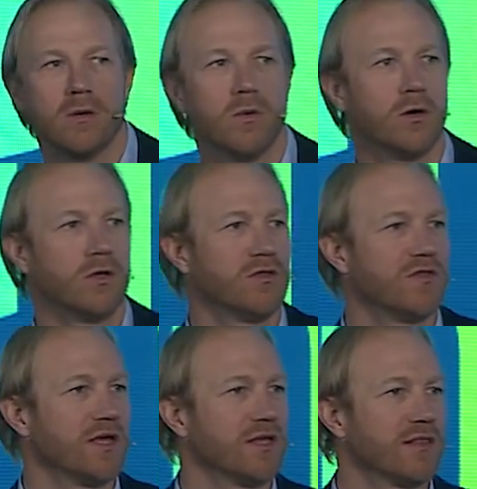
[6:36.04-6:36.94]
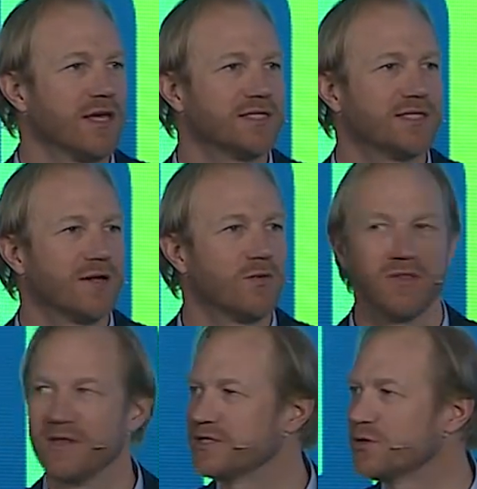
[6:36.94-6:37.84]
What do you think they said
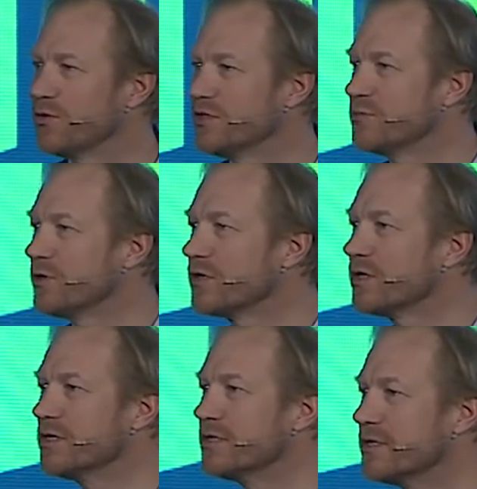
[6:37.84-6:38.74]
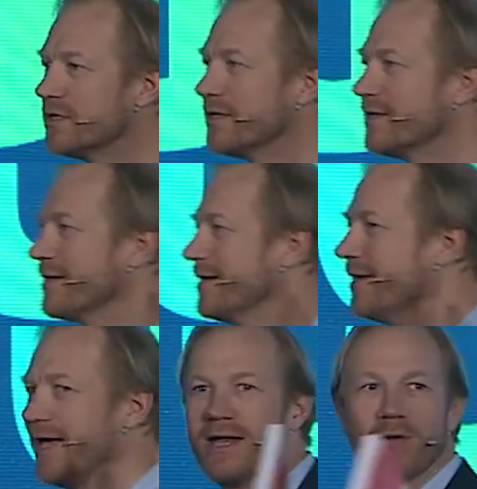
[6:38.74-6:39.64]
when they saw this book?
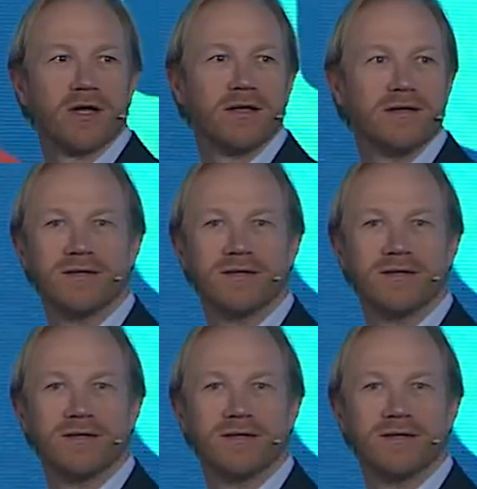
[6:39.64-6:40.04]
Anyone?